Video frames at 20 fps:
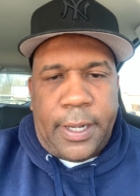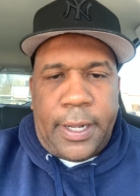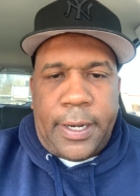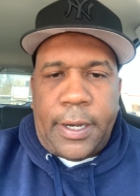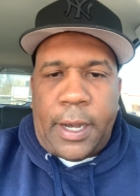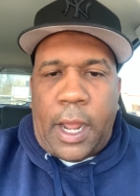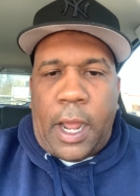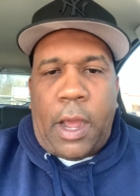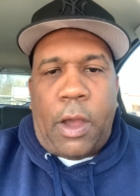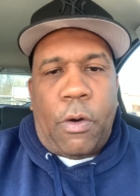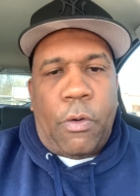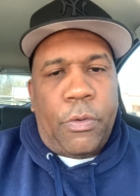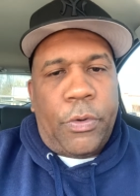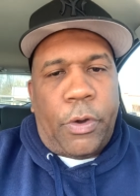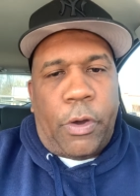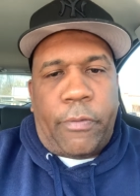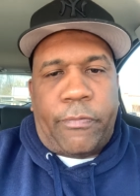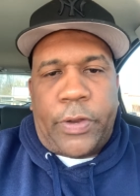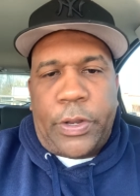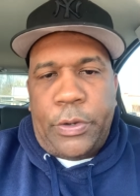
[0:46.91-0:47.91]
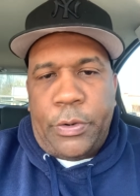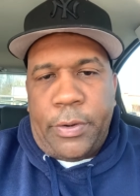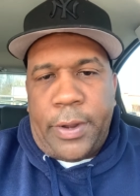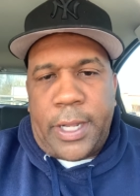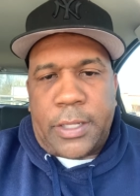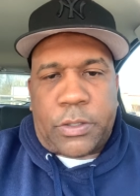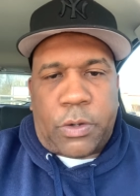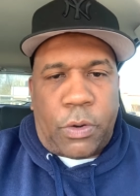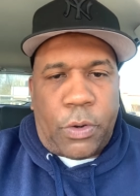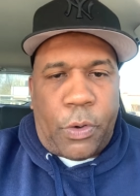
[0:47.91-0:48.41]
Now, I don't know if the
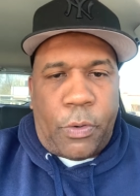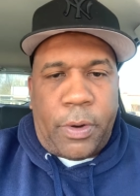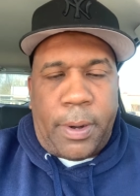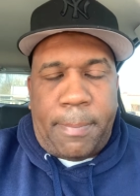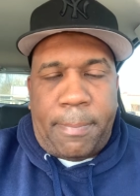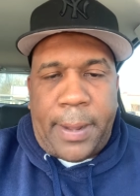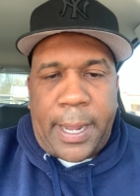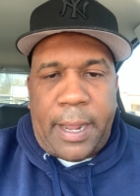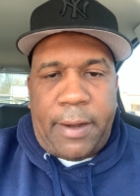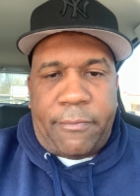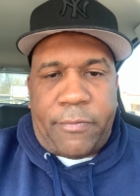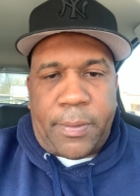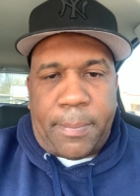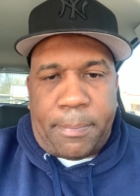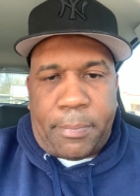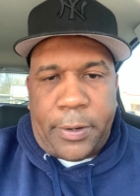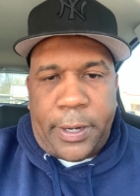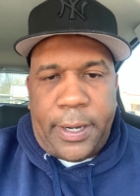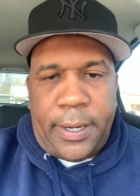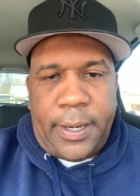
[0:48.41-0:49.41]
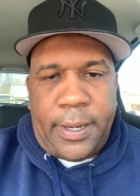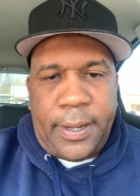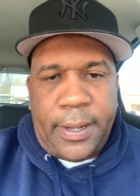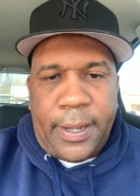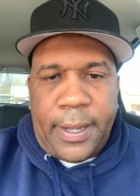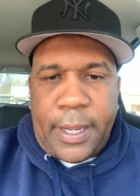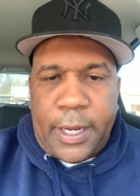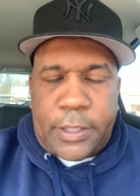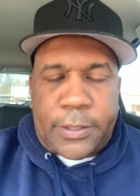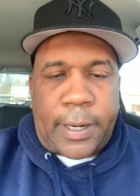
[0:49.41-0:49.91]
U.S. going to go to bat for Brittney
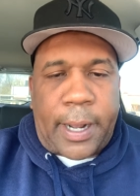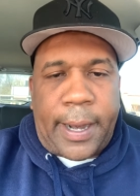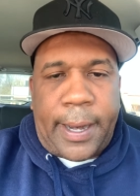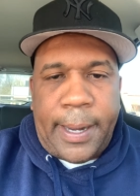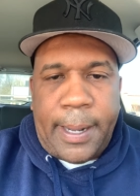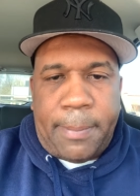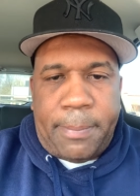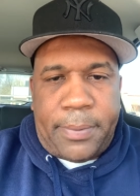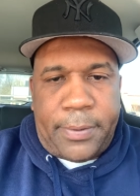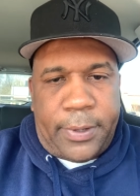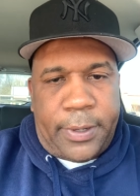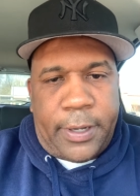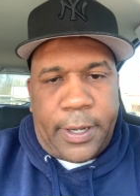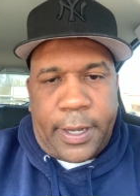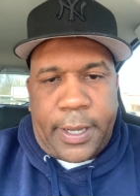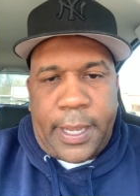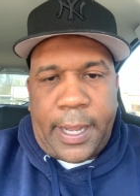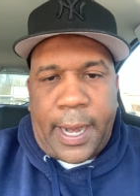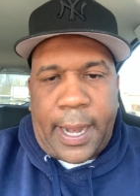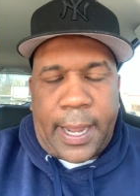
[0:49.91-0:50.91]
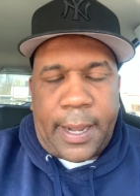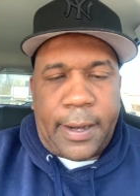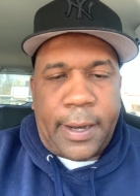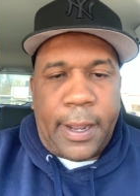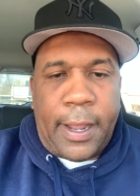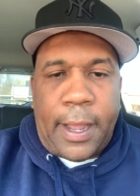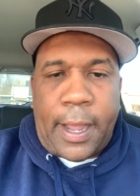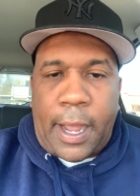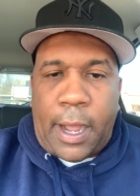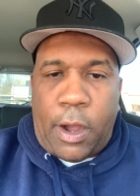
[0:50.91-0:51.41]
and try to help her get out.
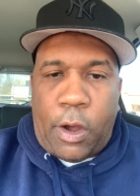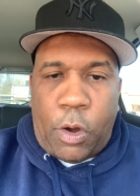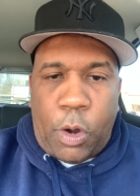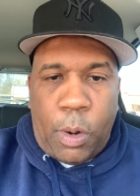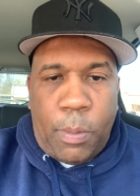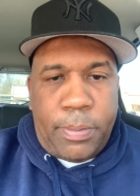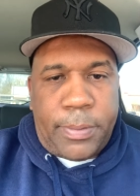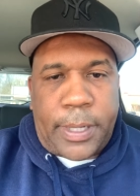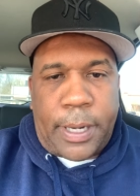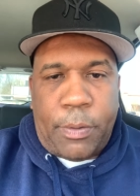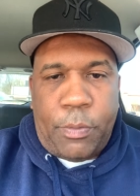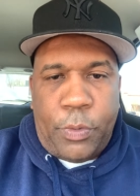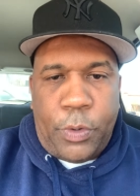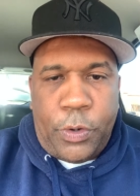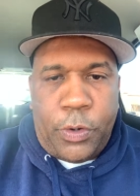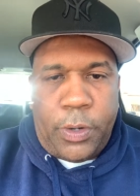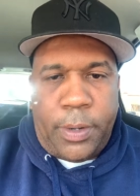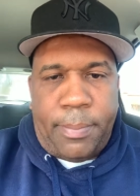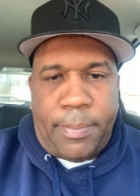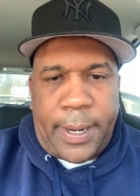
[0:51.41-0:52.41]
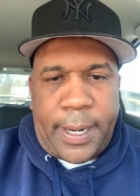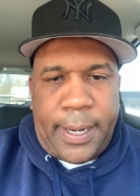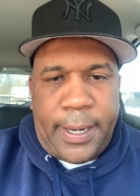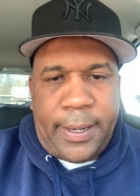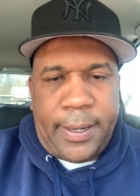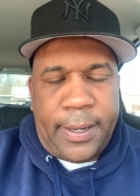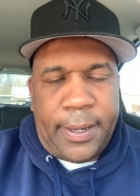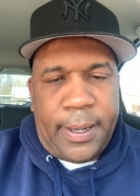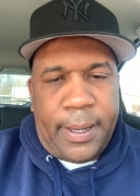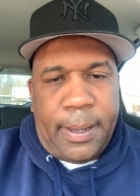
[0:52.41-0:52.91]
I hope they would, man.